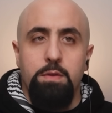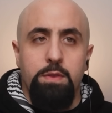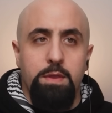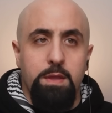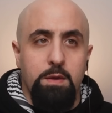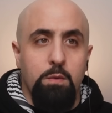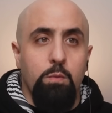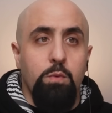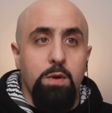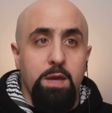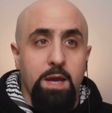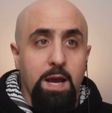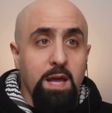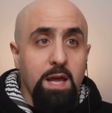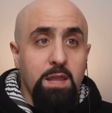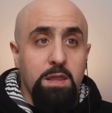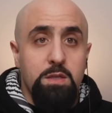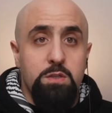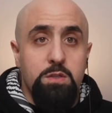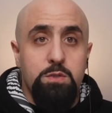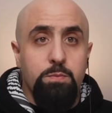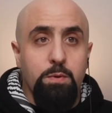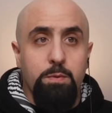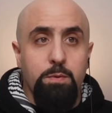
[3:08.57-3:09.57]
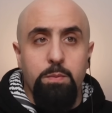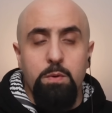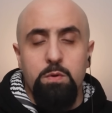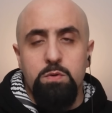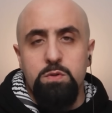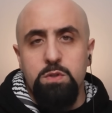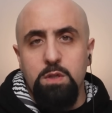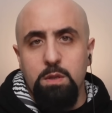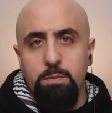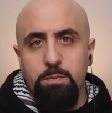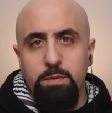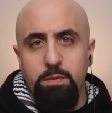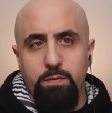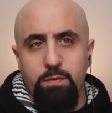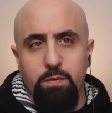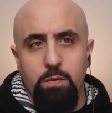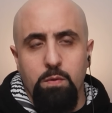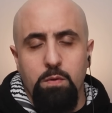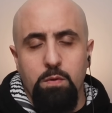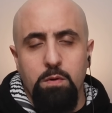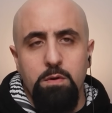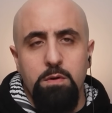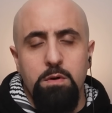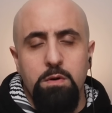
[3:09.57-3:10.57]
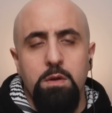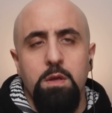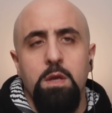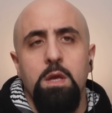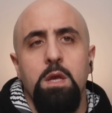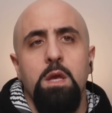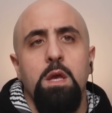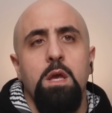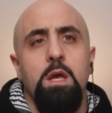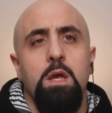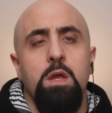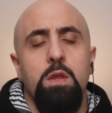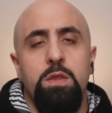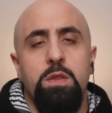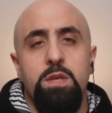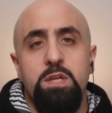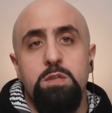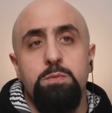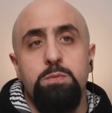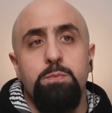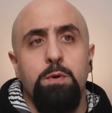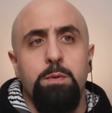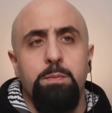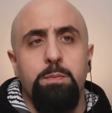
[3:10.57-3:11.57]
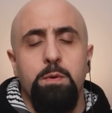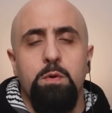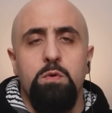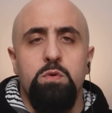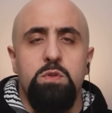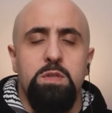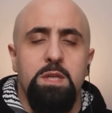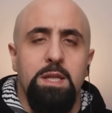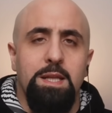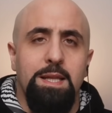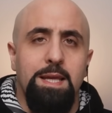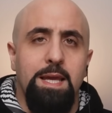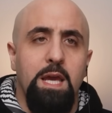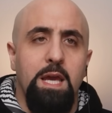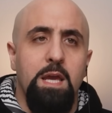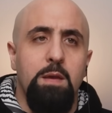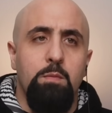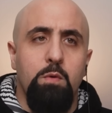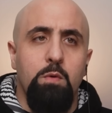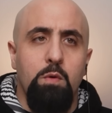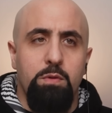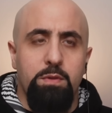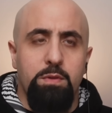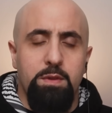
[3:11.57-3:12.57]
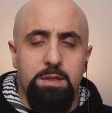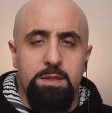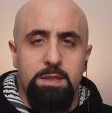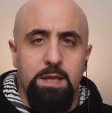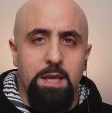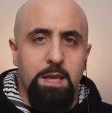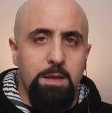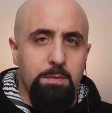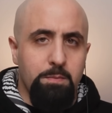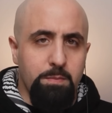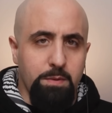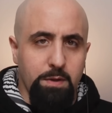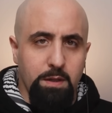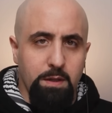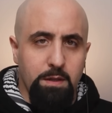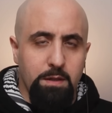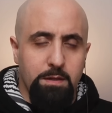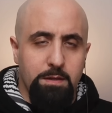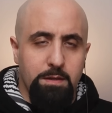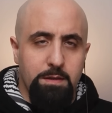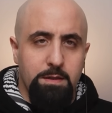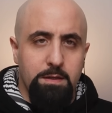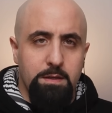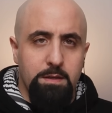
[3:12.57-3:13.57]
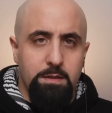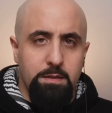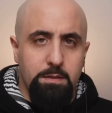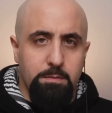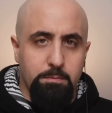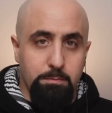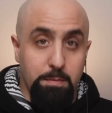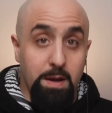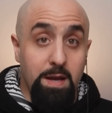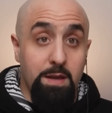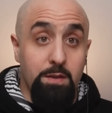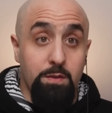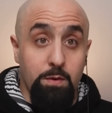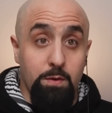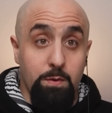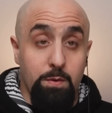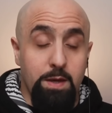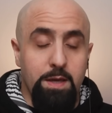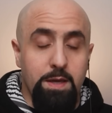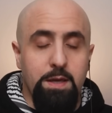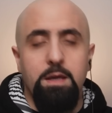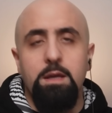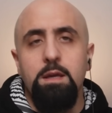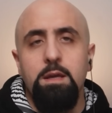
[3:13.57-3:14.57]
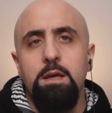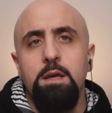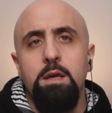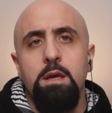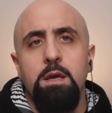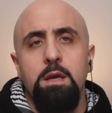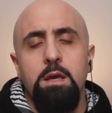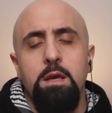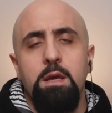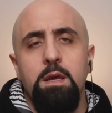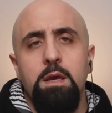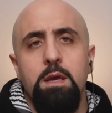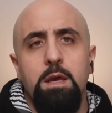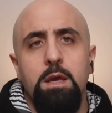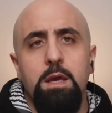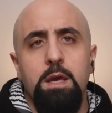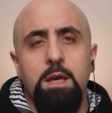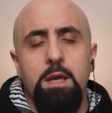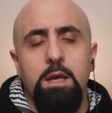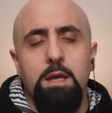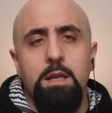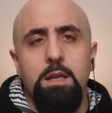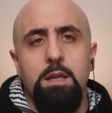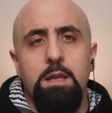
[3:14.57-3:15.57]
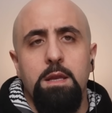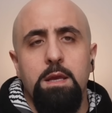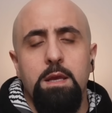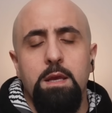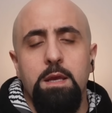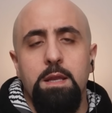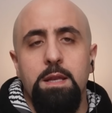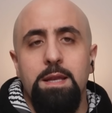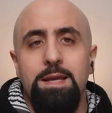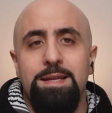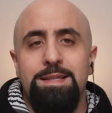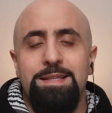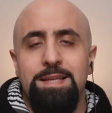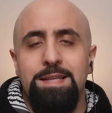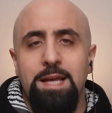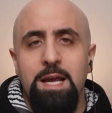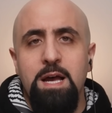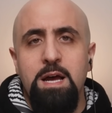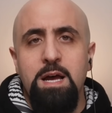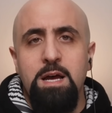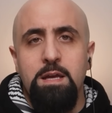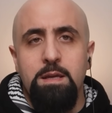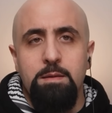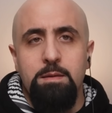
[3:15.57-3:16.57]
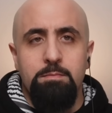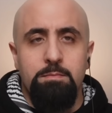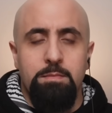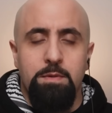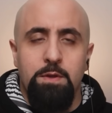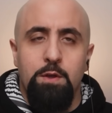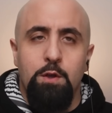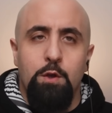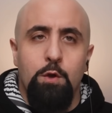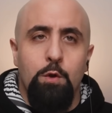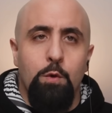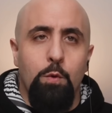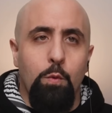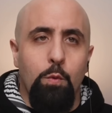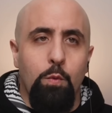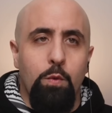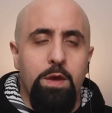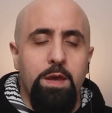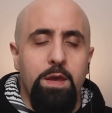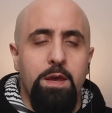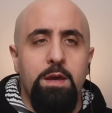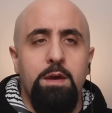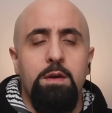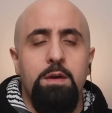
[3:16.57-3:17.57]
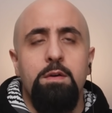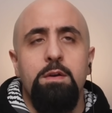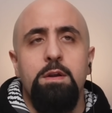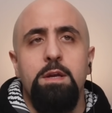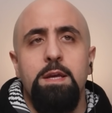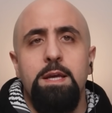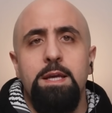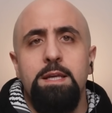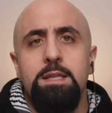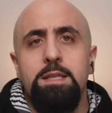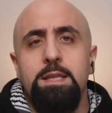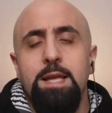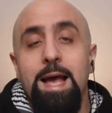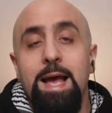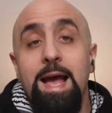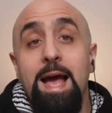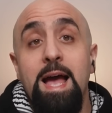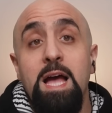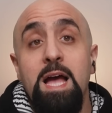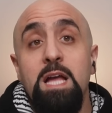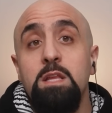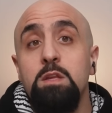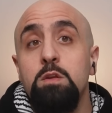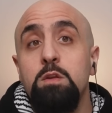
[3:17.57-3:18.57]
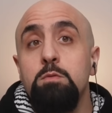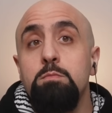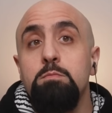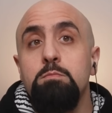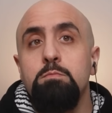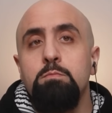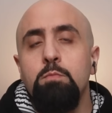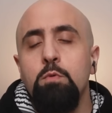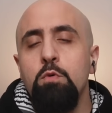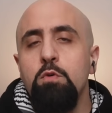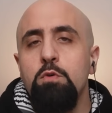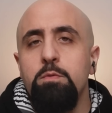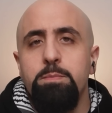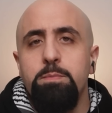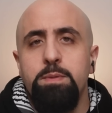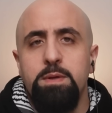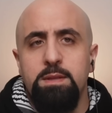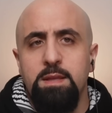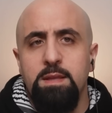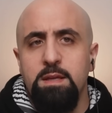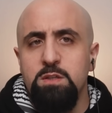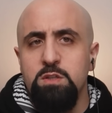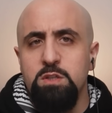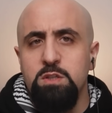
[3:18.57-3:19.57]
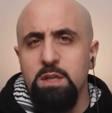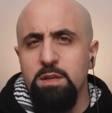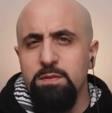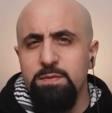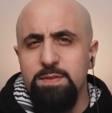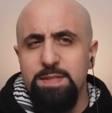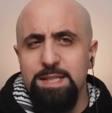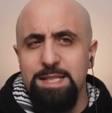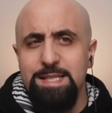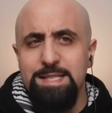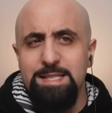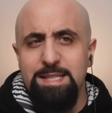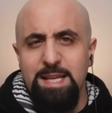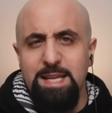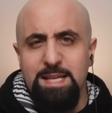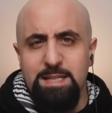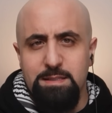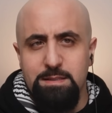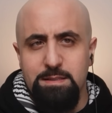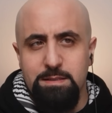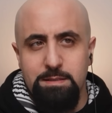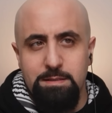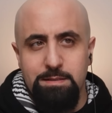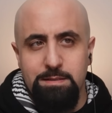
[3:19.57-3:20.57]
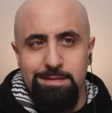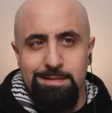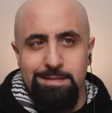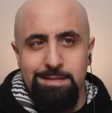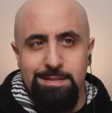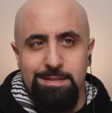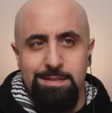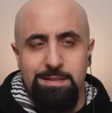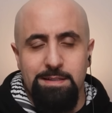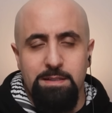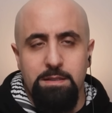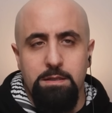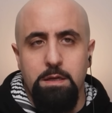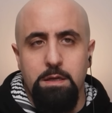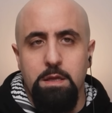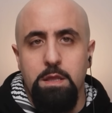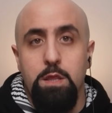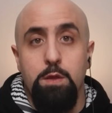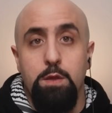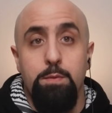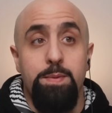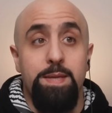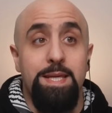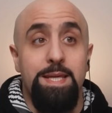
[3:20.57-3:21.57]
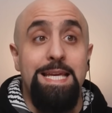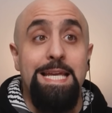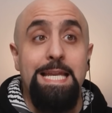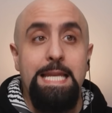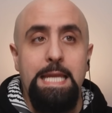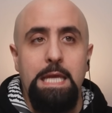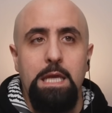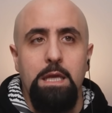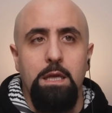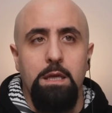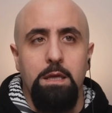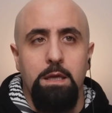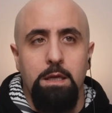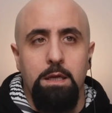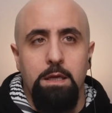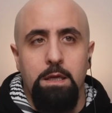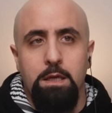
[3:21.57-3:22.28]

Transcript: We had this proposal before. This proposal came on the table, by the way, in a time where it had more potential of success in the beginning.